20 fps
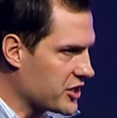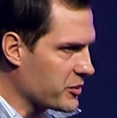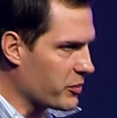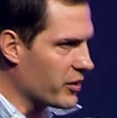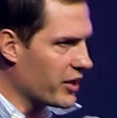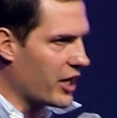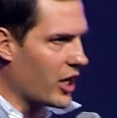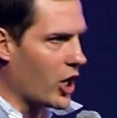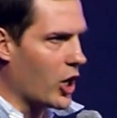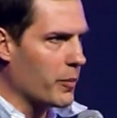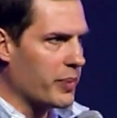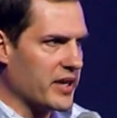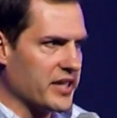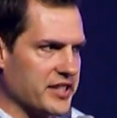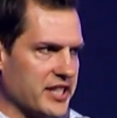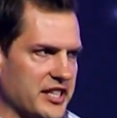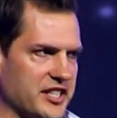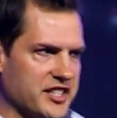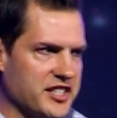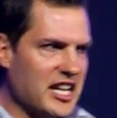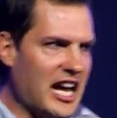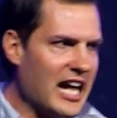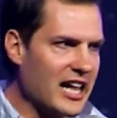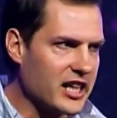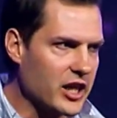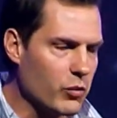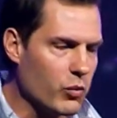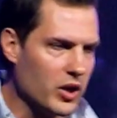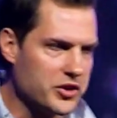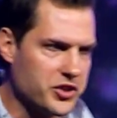morning. I hope it is
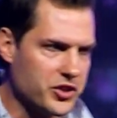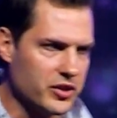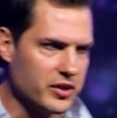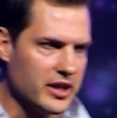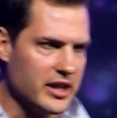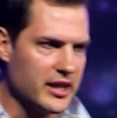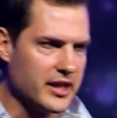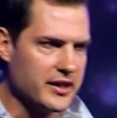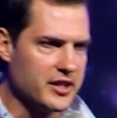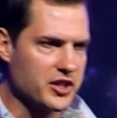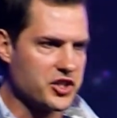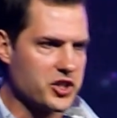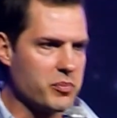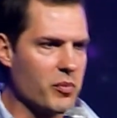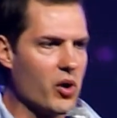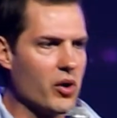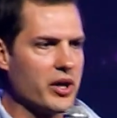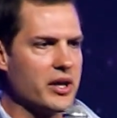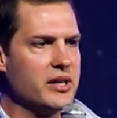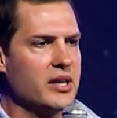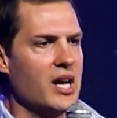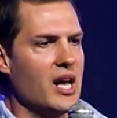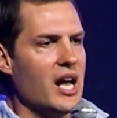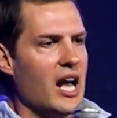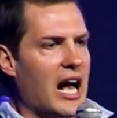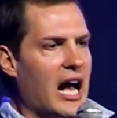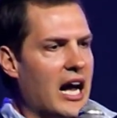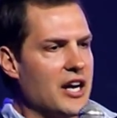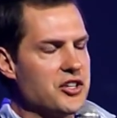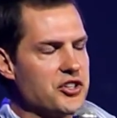exactly what you needed this morning.
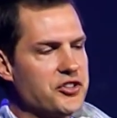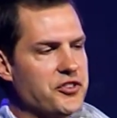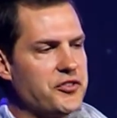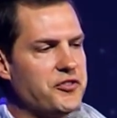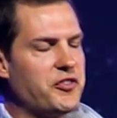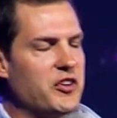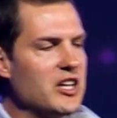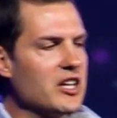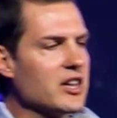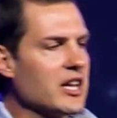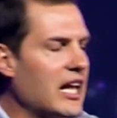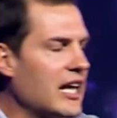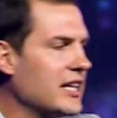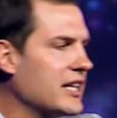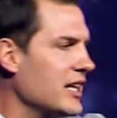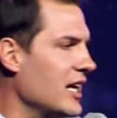I just feel like,